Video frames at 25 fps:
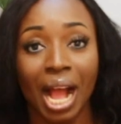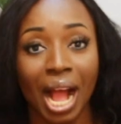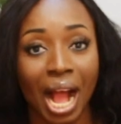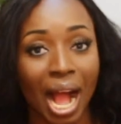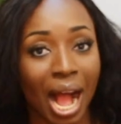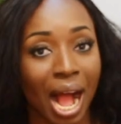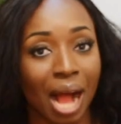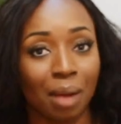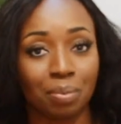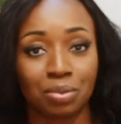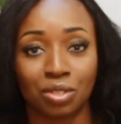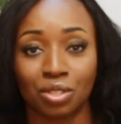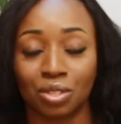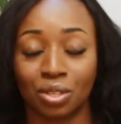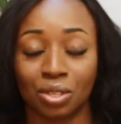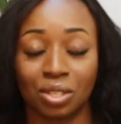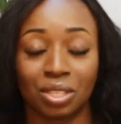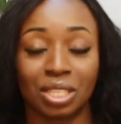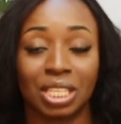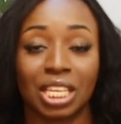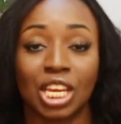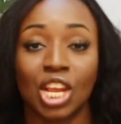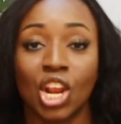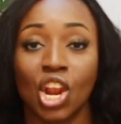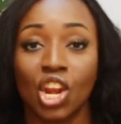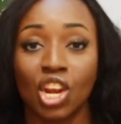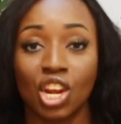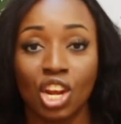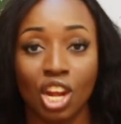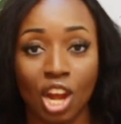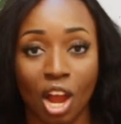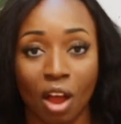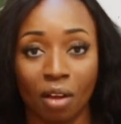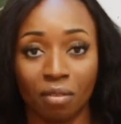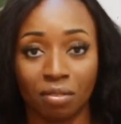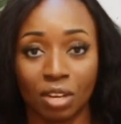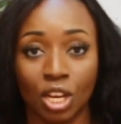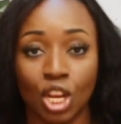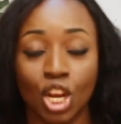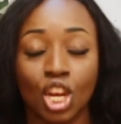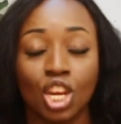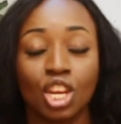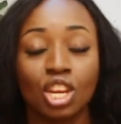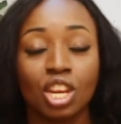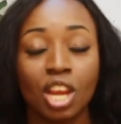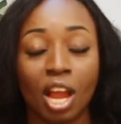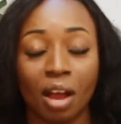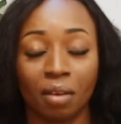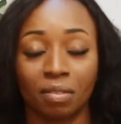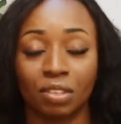Absolutely lovely.
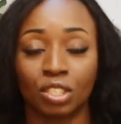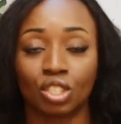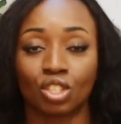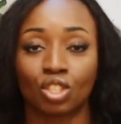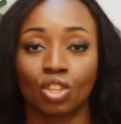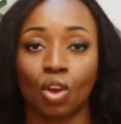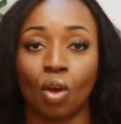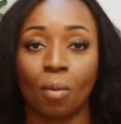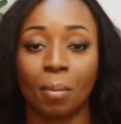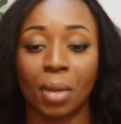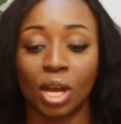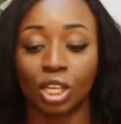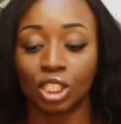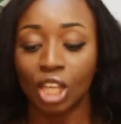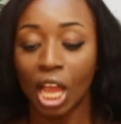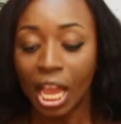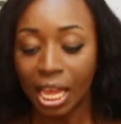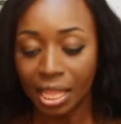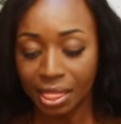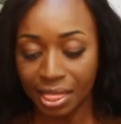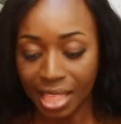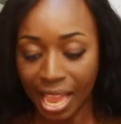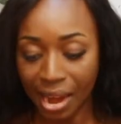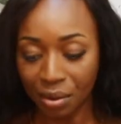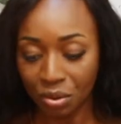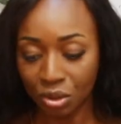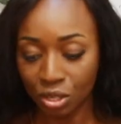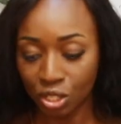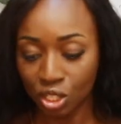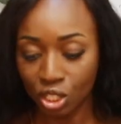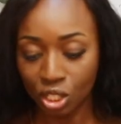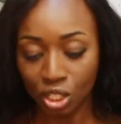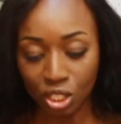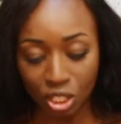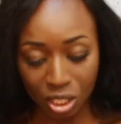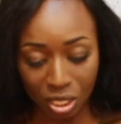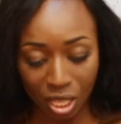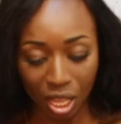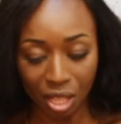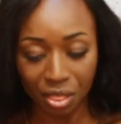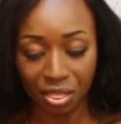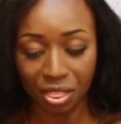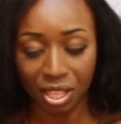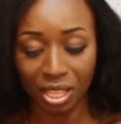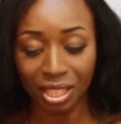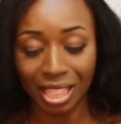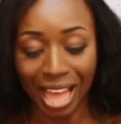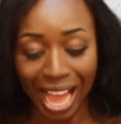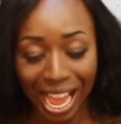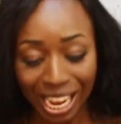Love it so much. There is
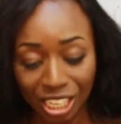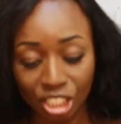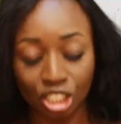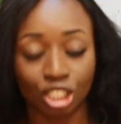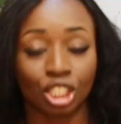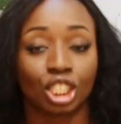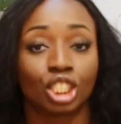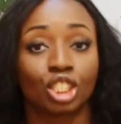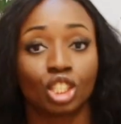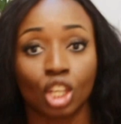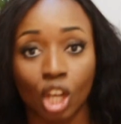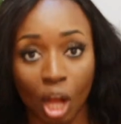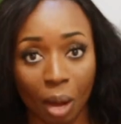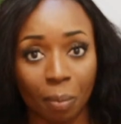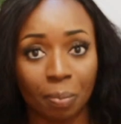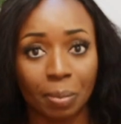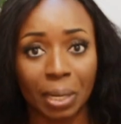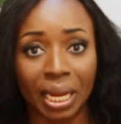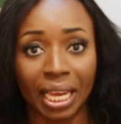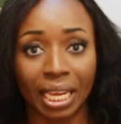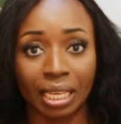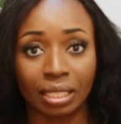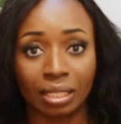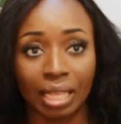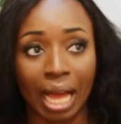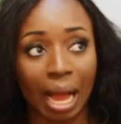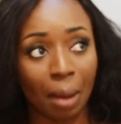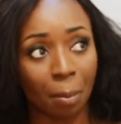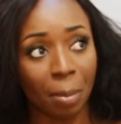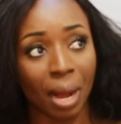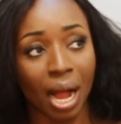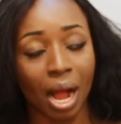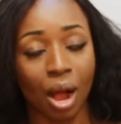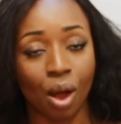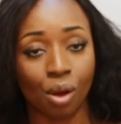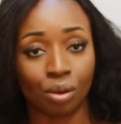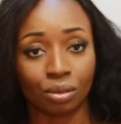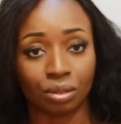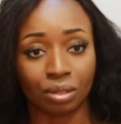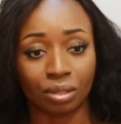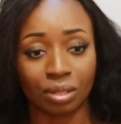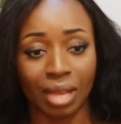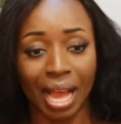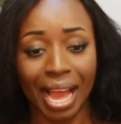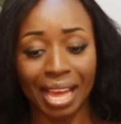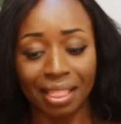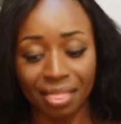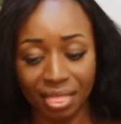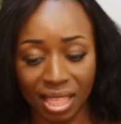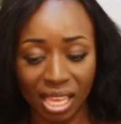nothing actually to complain about.
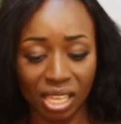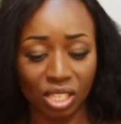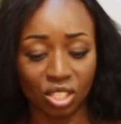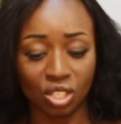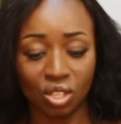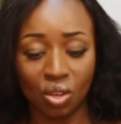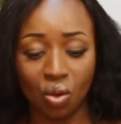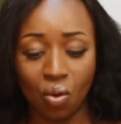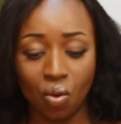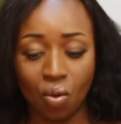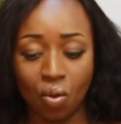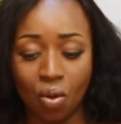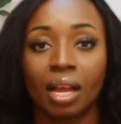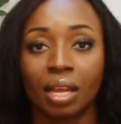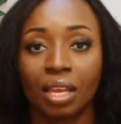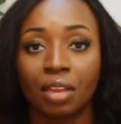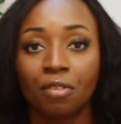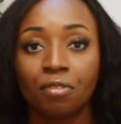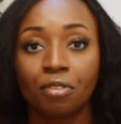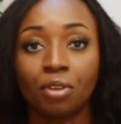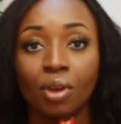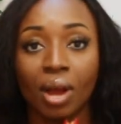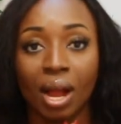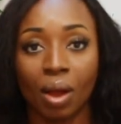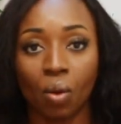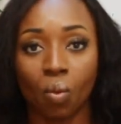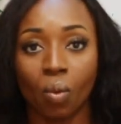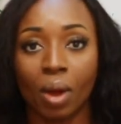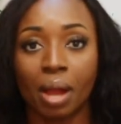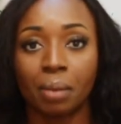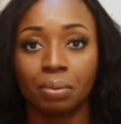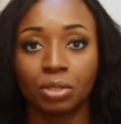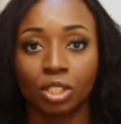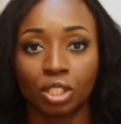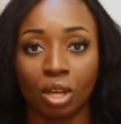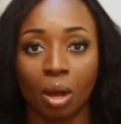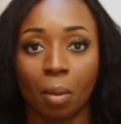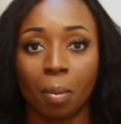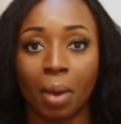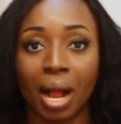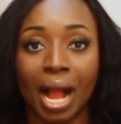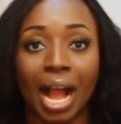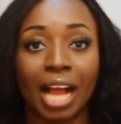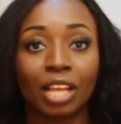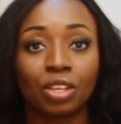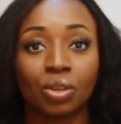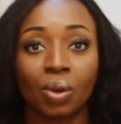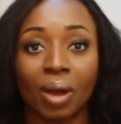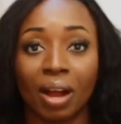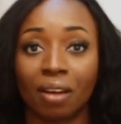I think so. If you are a web shopper
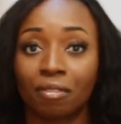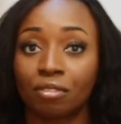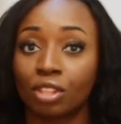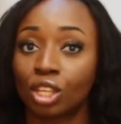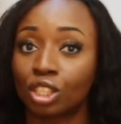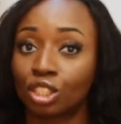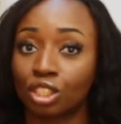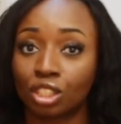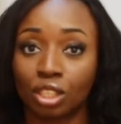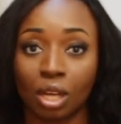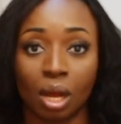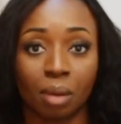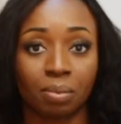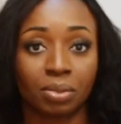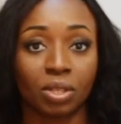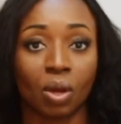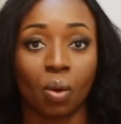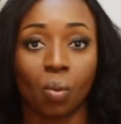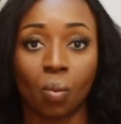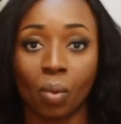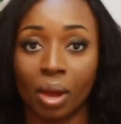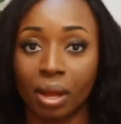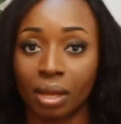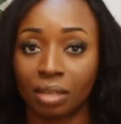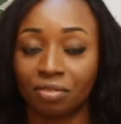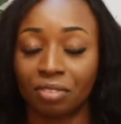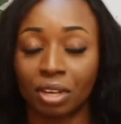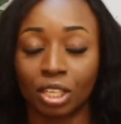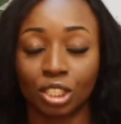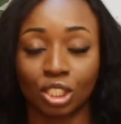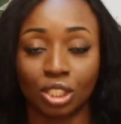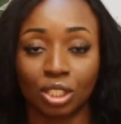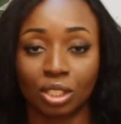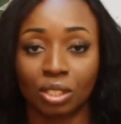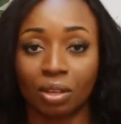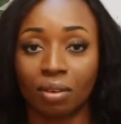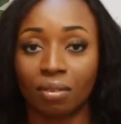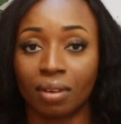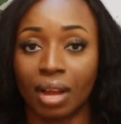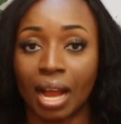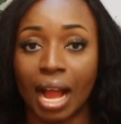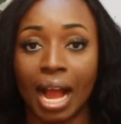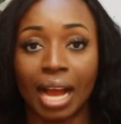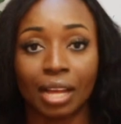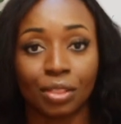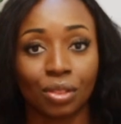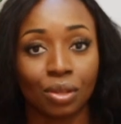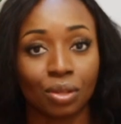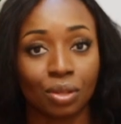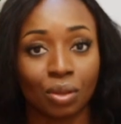and you have not shopped on Fashion Nova,
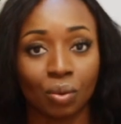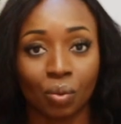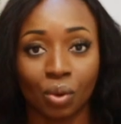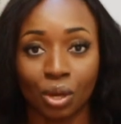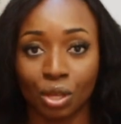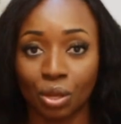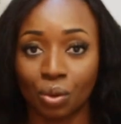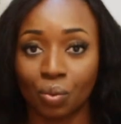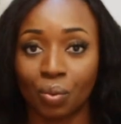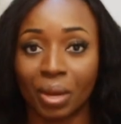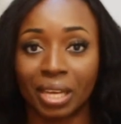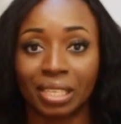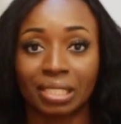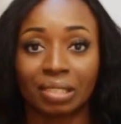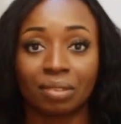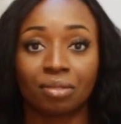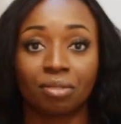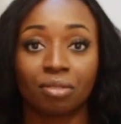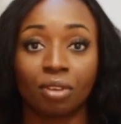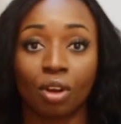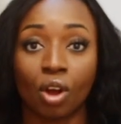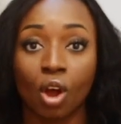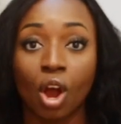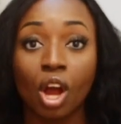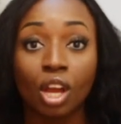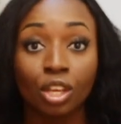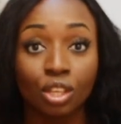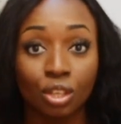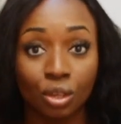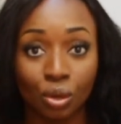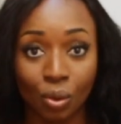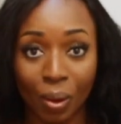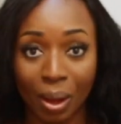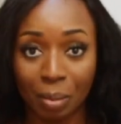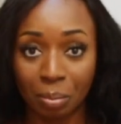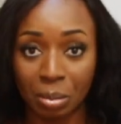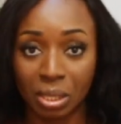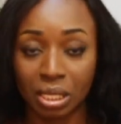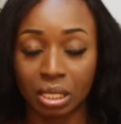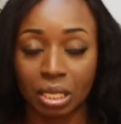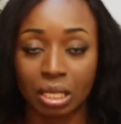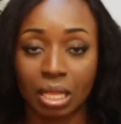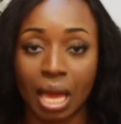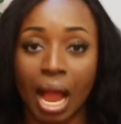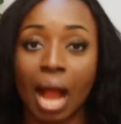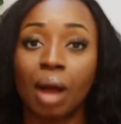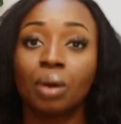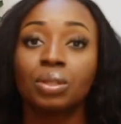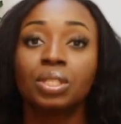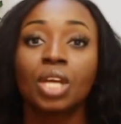I don't know what you're waiting for. You are missing
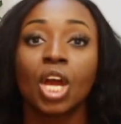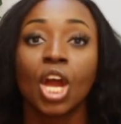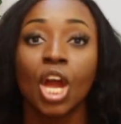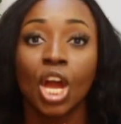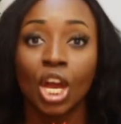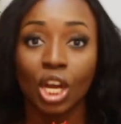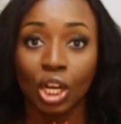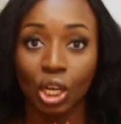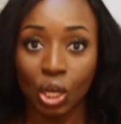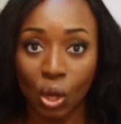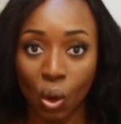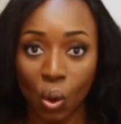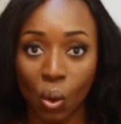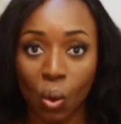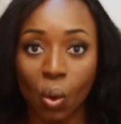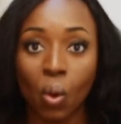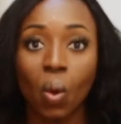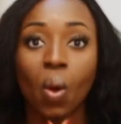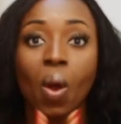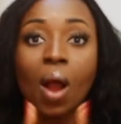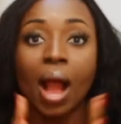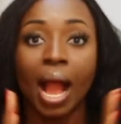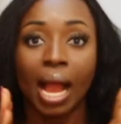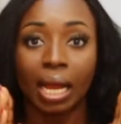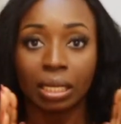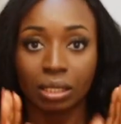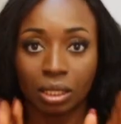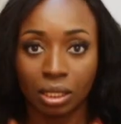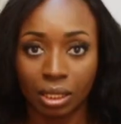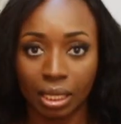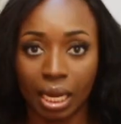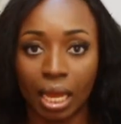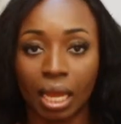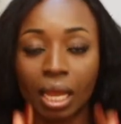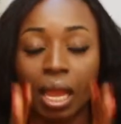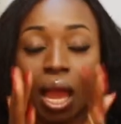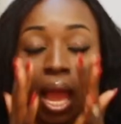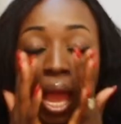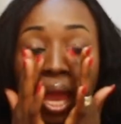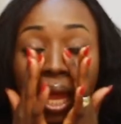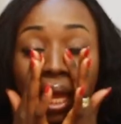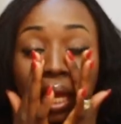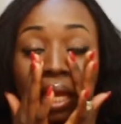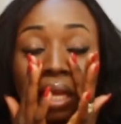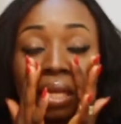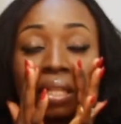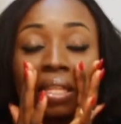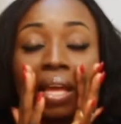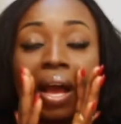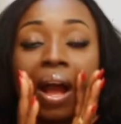out. Go and check
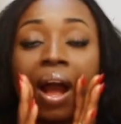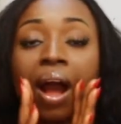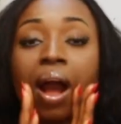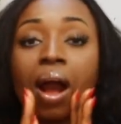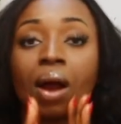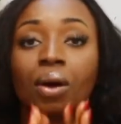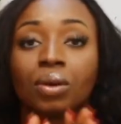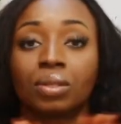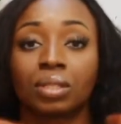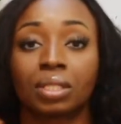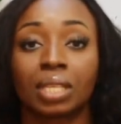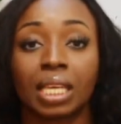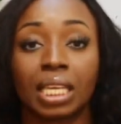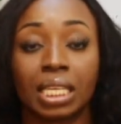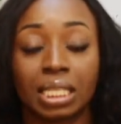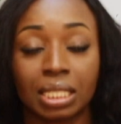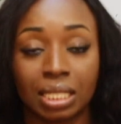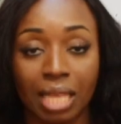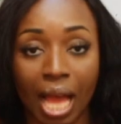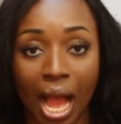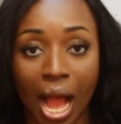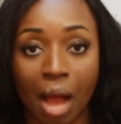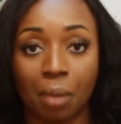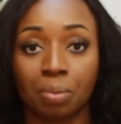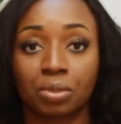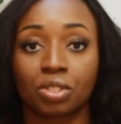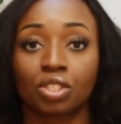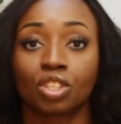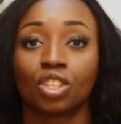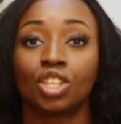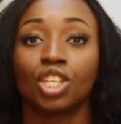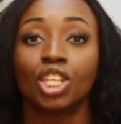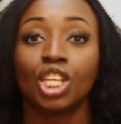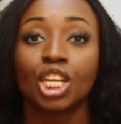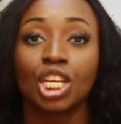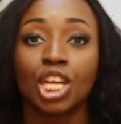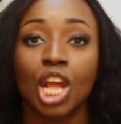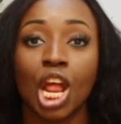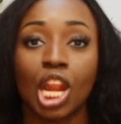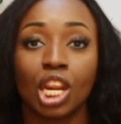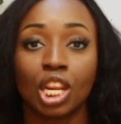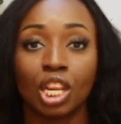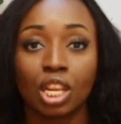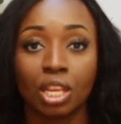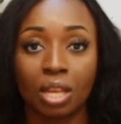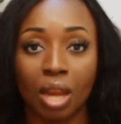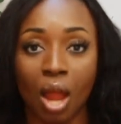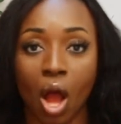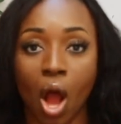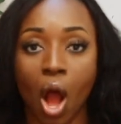it out. It's absolutely
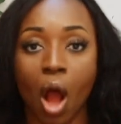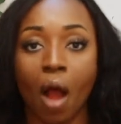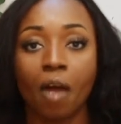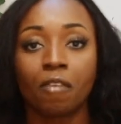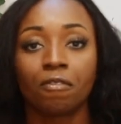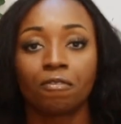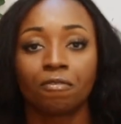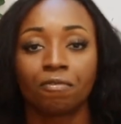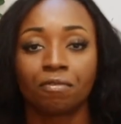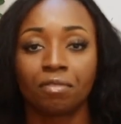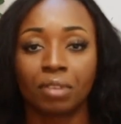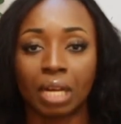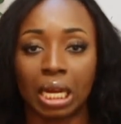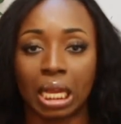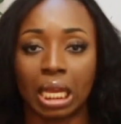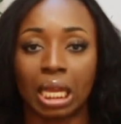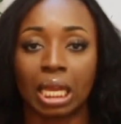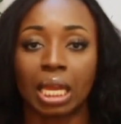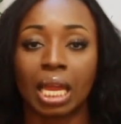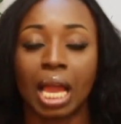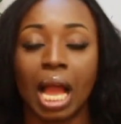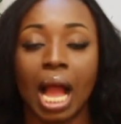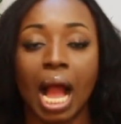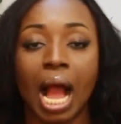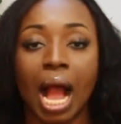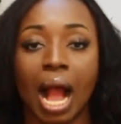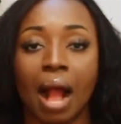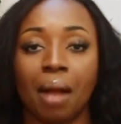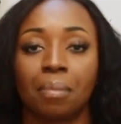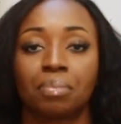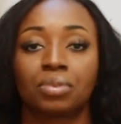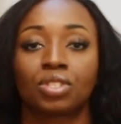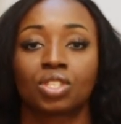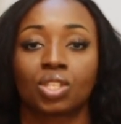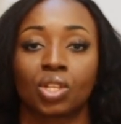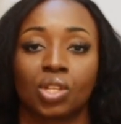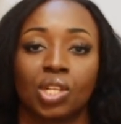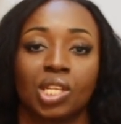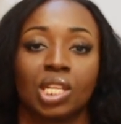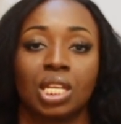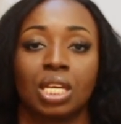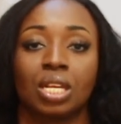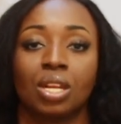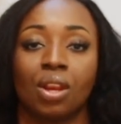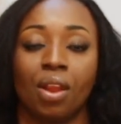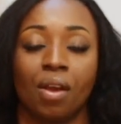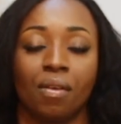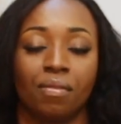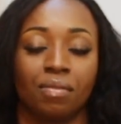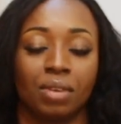lovely.
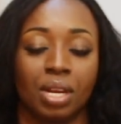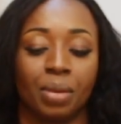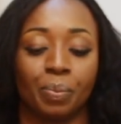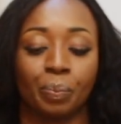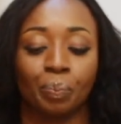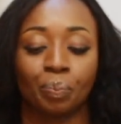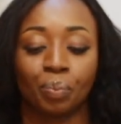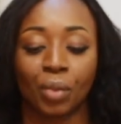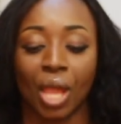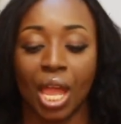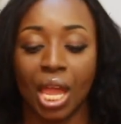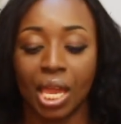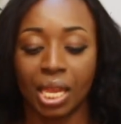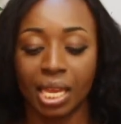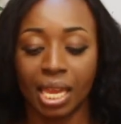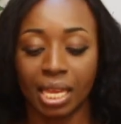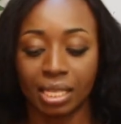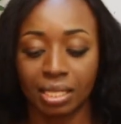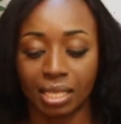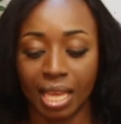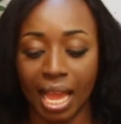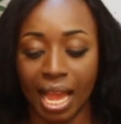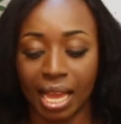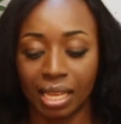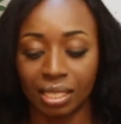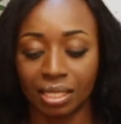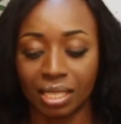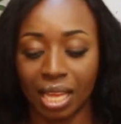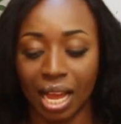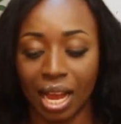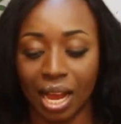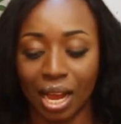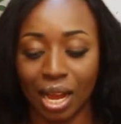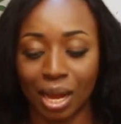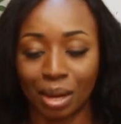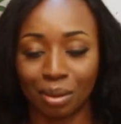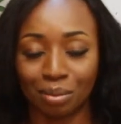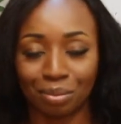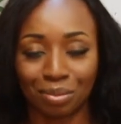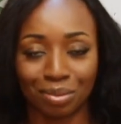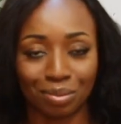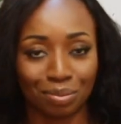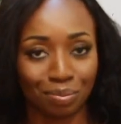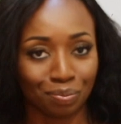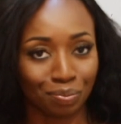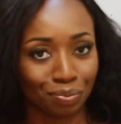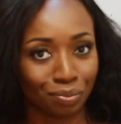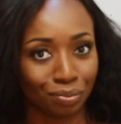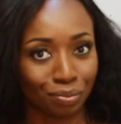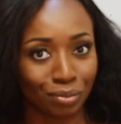Absolutely lovely. Yes, guys.
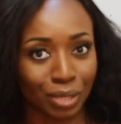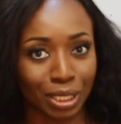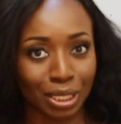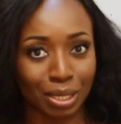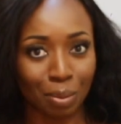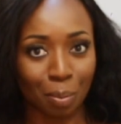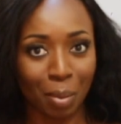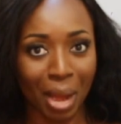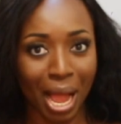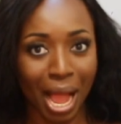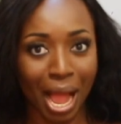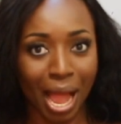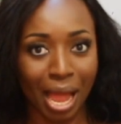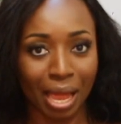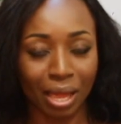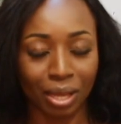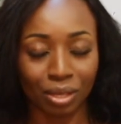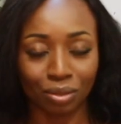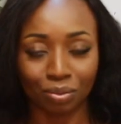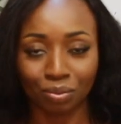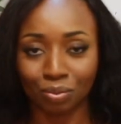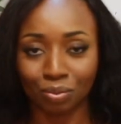It's a buy.